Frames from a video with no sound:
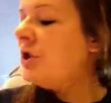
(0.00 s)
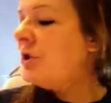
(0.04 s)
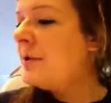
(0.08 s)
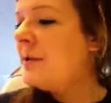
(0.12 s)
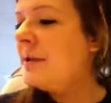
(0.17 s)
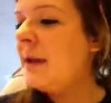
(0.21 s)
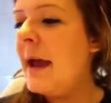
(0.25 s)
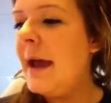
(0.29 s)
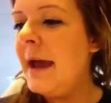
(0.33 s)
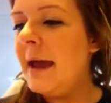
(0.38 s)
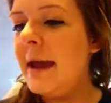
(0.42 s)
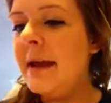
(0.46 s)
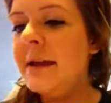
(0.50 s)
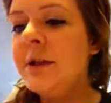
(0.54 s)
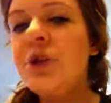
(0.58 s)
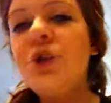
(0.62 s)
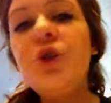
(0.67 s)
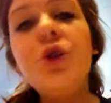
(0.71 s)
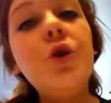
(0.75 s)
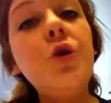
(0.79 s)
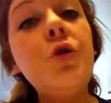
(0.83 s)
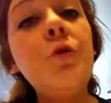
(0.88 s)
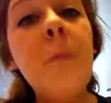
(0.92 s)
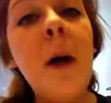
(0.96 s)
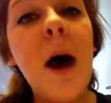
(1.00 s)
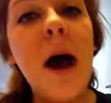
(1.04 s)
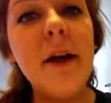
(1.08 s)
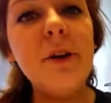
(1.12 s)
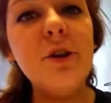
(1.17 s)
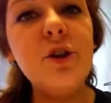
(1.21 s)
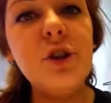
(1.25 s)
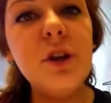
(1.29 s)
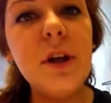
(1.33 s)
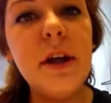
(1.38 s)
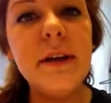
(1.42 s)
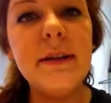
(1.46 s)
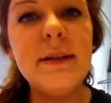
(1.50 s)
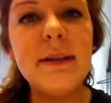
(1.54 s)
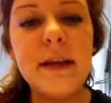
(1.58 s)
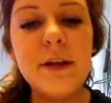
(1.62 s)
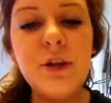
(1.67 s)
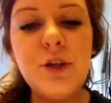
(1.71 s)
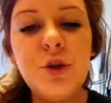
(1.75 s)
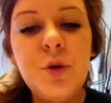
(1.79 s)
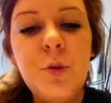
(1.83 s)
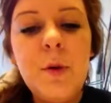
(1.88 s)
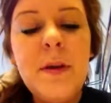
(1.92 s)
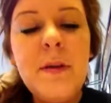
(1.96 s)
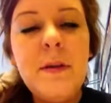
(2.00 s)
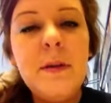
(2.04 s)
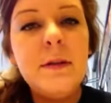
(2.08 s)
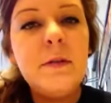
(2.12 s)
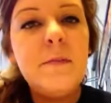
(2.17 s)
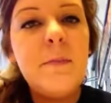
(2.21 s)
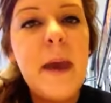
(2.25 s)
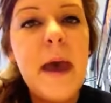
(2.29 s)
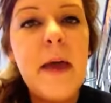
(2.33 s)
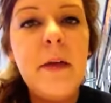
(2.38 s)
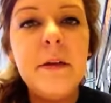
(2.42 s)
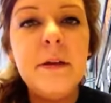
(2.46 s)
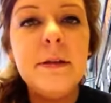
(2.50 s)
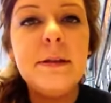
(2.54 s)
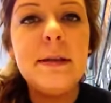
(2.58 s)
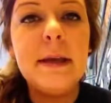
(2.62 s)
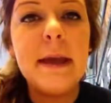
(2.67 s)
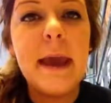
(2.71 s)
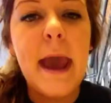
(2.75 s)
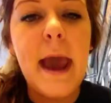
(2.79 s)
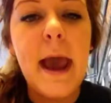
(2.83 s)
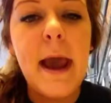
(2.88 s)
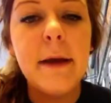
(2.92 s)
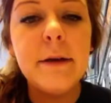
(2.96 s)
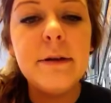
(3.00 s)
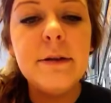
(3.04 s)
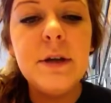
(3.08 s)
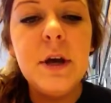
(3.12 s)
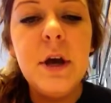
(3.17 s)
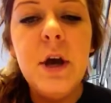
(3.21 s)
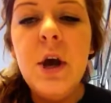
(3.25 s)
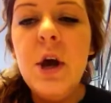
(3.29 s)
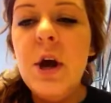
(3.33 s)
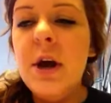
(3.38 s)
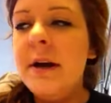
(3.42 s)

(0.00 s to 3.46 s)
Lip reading: just like, it's too much. It's like doing this balancing act.